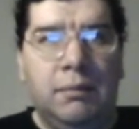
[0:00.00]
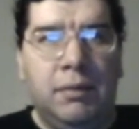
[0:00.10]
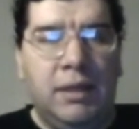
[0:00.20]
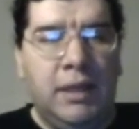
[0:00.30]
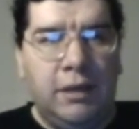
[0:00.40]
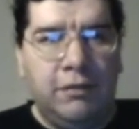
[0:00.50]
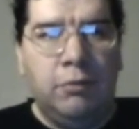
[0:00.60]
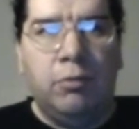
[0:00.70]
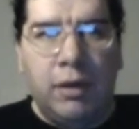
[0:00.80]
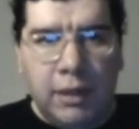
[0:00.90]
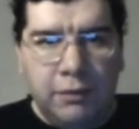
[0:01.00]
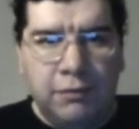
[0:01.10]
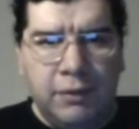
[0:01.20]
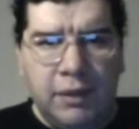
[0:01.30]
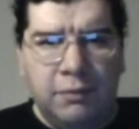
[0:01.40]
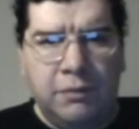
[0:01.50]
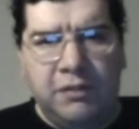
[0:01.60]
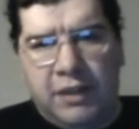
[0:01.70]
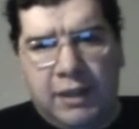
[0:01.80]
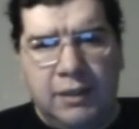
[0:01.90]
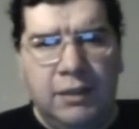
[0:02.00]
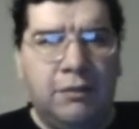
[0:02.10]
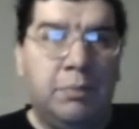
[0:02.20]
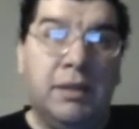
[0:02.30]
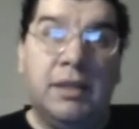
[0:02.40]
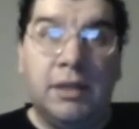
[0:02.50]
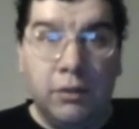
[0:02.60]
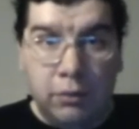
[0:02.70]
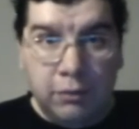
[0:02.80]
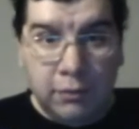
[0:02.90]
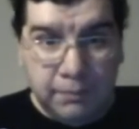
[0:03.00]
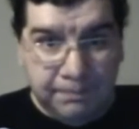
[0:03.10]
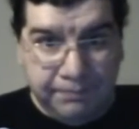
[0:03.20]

but he has a wife that sadly has been killed.